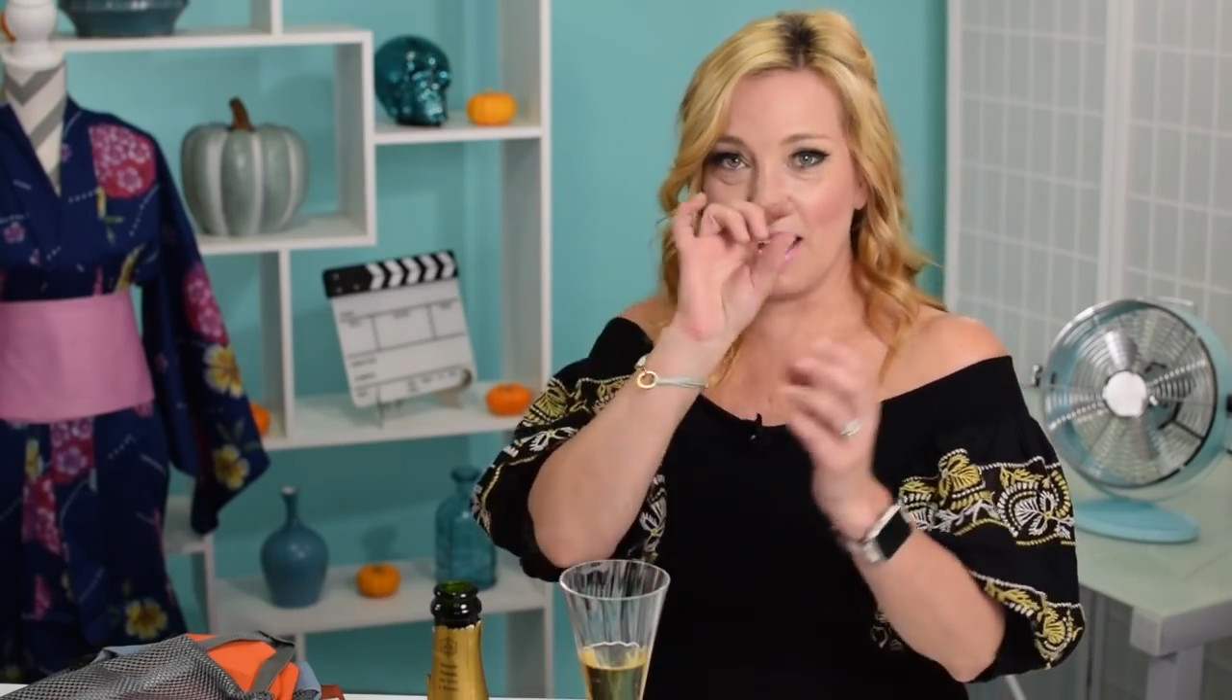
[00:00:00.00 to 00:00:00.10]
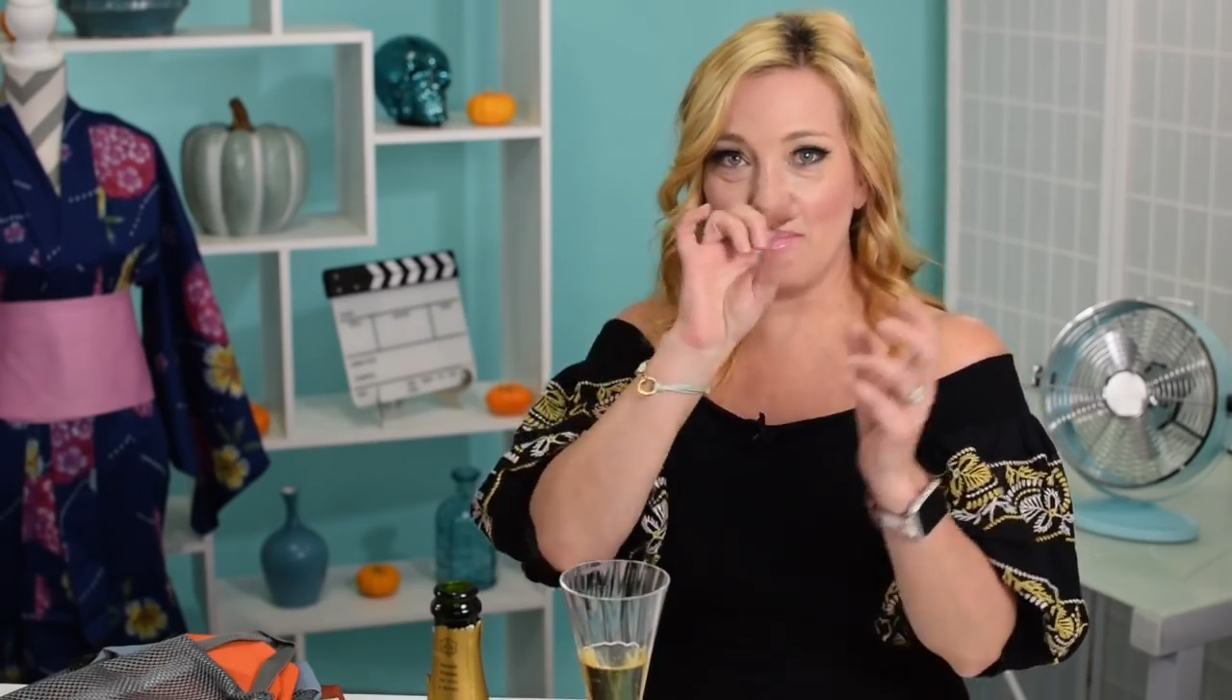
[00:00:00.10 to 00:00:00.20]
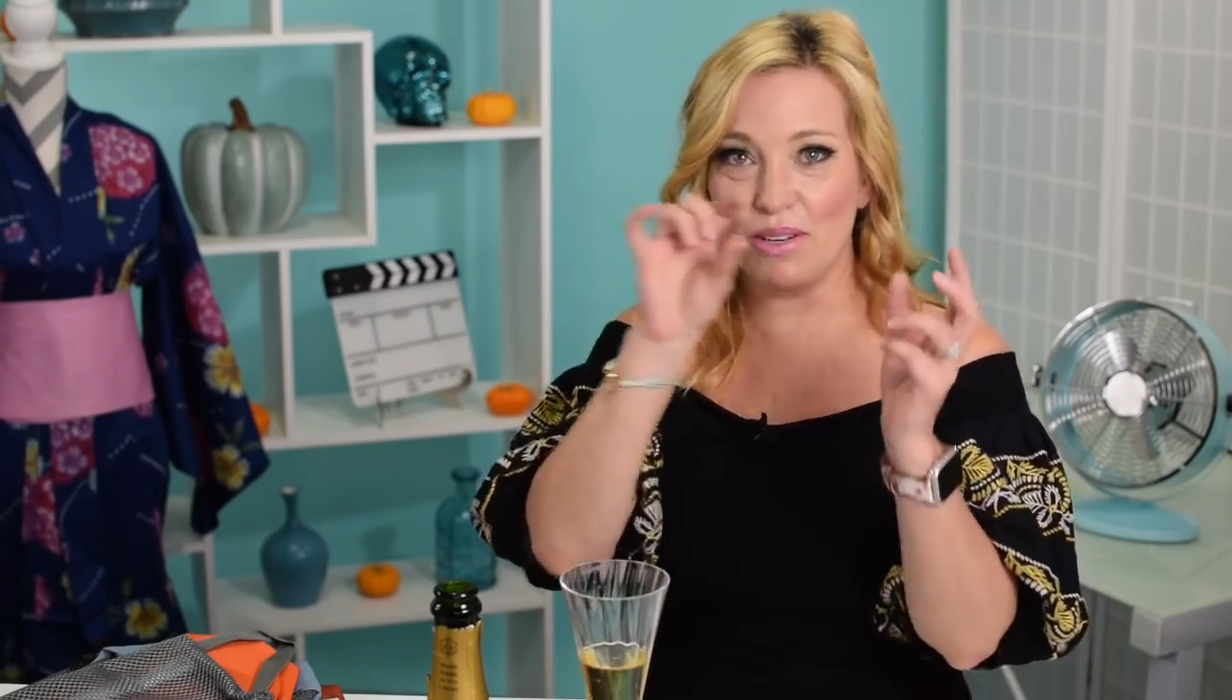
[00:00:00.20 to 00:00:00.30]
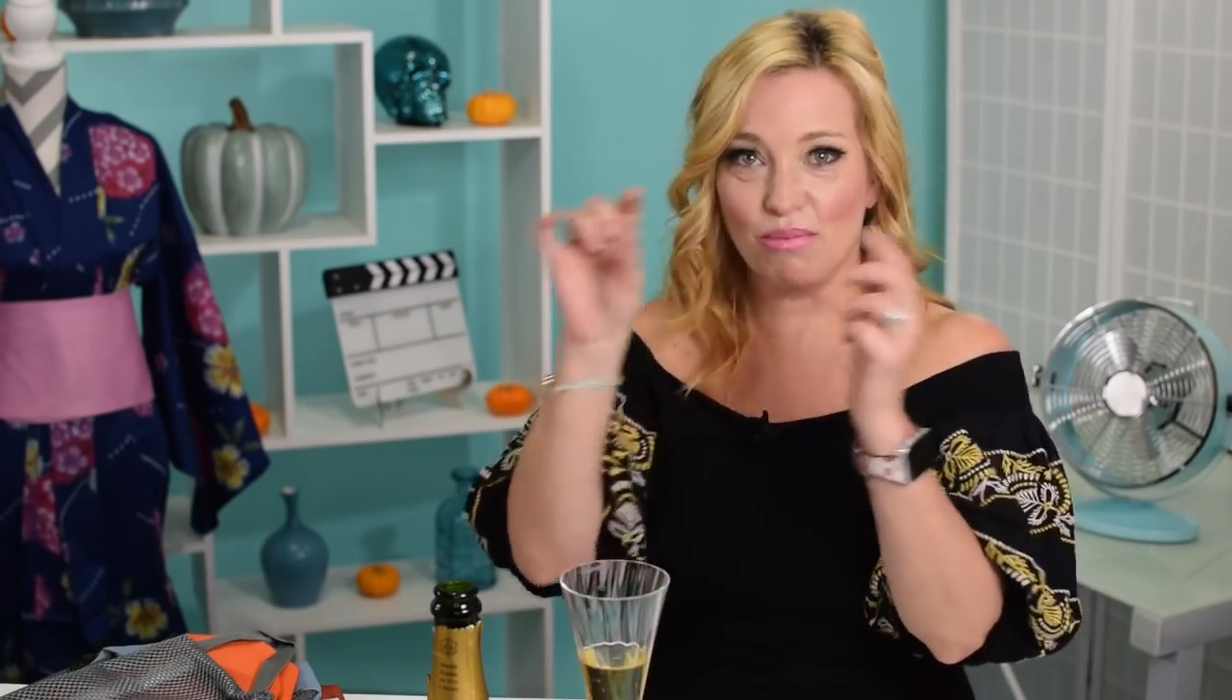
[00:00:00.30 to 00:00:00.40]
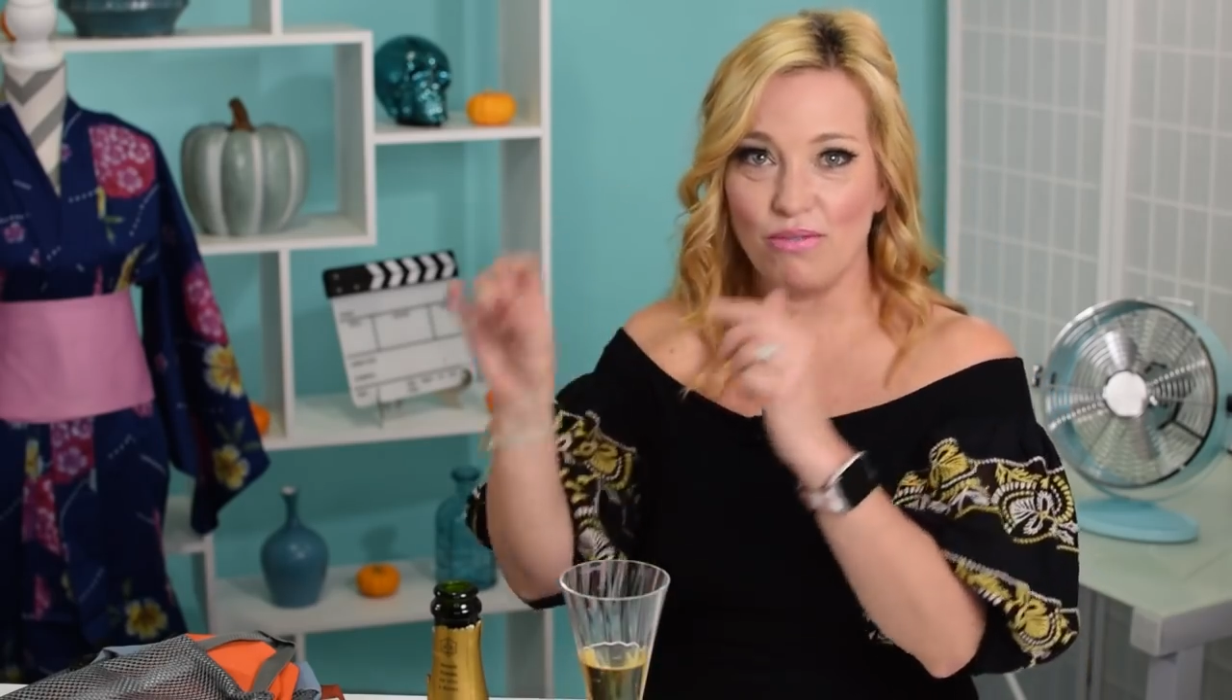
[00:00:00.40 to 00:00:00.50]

type in